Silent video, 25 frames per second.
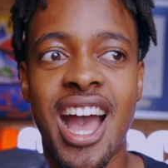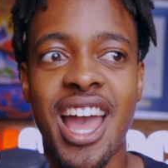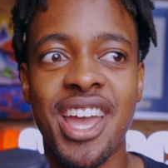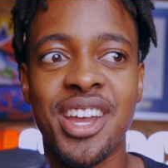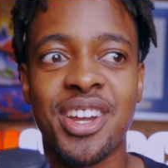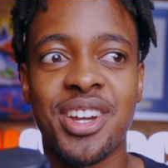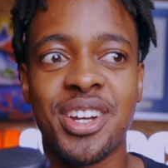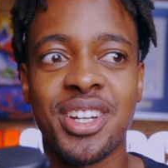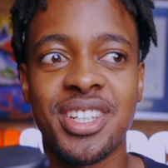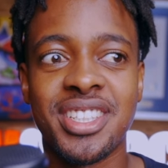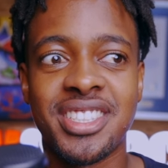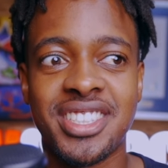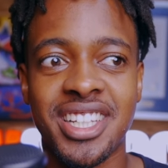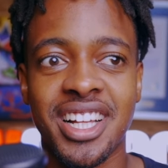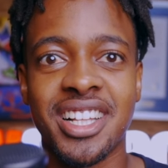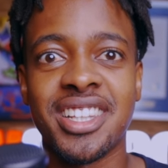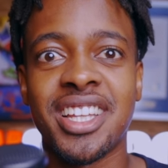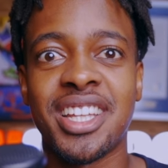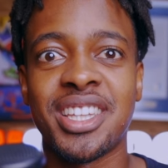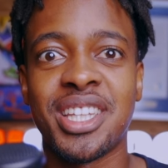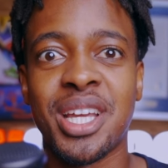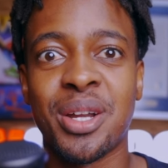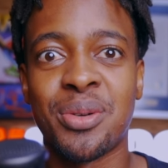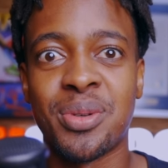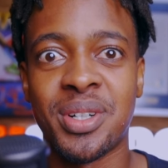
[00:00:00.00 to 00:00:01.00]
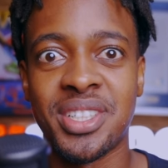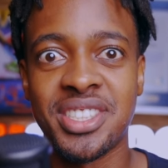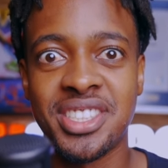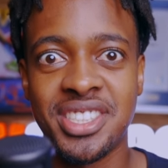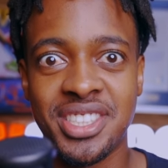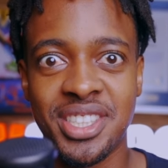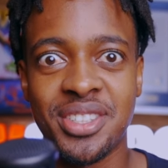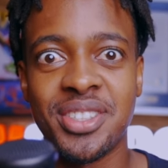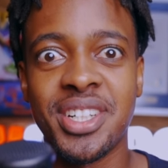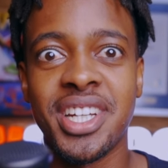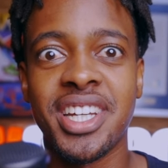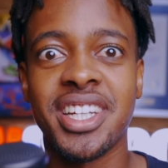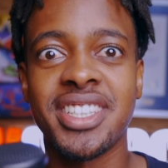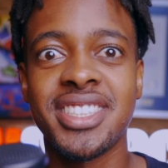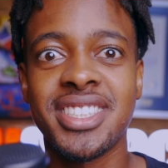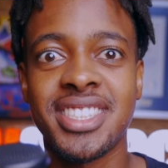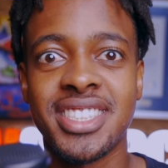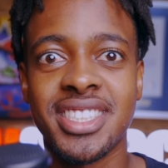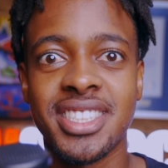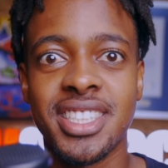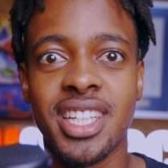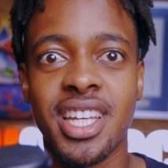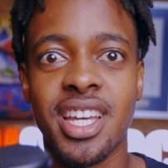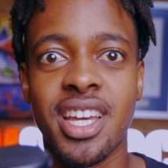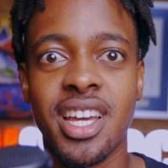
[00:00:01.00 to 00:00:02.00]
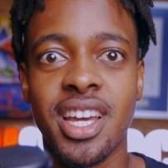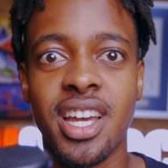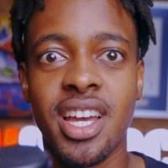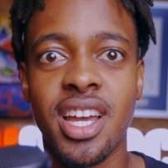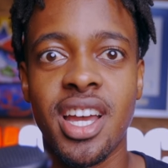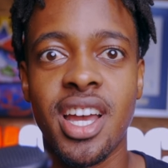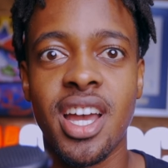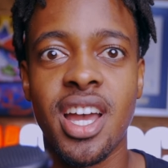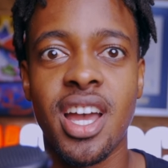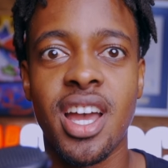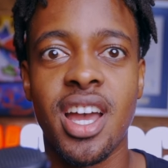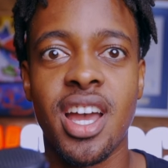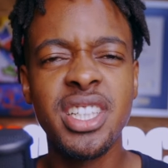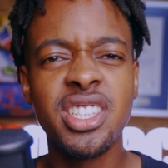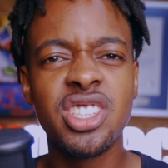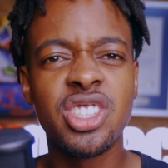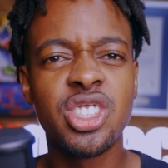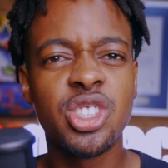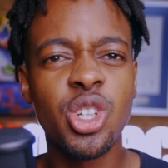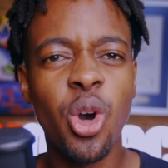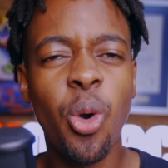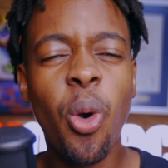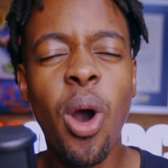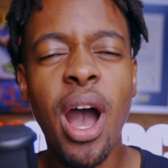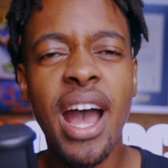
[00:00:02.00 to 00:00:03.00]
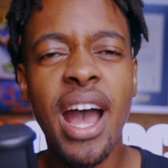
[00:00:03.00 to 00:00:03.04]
I could tell that they were serious. I was already so